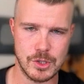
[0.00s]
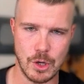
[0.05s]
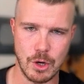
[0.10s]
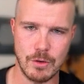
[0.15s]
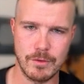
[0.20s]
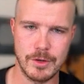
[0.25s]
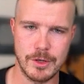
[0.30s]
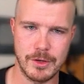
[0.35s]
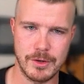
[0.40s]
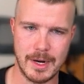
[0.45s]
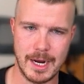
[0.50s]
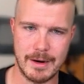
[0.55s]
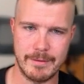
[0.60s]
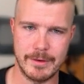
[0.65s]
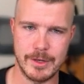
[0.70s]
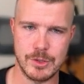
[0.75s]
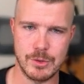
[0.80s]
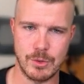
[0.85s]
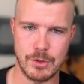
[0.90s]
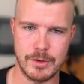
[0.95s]
over your
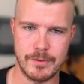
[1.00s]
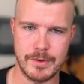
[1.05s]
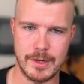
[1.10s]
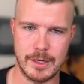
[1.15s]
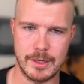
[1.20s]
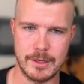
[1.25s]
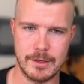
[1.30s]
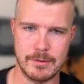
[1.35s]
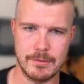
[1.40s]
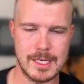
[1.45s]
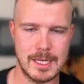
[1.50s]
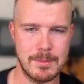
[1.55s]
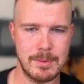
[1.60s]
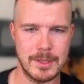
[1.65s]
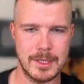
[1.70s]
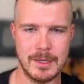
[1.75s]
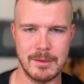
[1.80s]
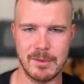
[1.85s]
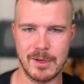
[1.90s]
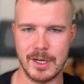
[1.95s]
average order value.
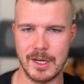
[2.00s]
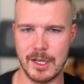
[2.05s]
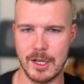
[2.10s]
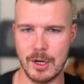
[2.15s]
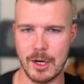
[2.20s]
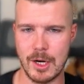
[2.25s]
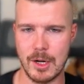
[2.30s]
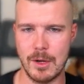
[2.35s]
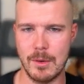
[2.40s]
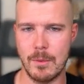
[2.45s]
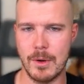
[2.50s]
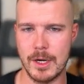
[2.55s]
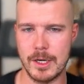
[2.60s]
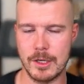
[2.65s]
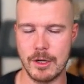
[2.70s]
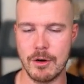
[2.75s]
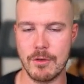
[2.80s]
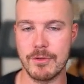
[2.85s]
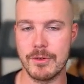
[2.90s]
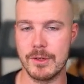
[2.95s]
Typically, we're gonna want to
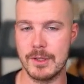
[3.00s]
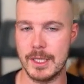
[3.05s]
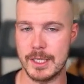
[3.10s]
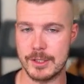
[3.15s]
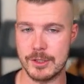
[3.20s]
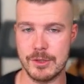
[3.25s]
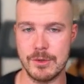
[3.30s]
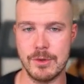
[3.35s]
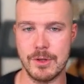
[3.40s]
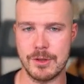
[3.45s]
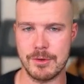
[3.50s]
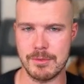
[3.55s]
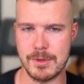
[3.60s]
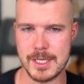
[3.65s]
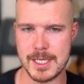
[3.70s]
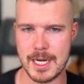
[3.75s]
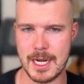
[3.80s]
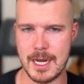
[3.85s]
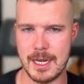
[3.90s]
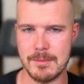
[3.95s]
go for like 2 to 3
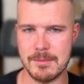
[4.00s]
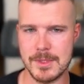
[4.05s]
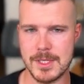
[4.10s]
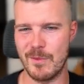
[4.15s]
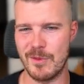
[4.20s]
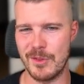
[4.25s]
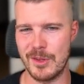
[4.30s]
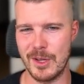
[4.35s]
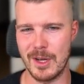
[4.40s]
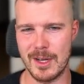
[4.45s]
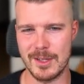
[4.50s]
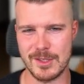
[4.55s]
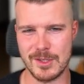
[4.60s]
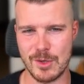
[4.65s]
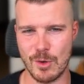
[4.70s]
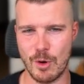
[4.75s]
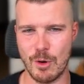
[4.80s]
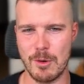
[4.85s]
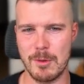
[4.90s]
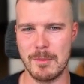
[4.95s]
times. For the odd
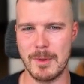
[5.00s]
store, we